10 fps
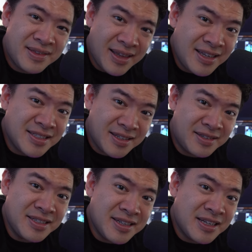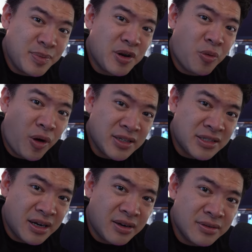These guys better
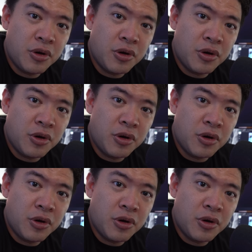watch out.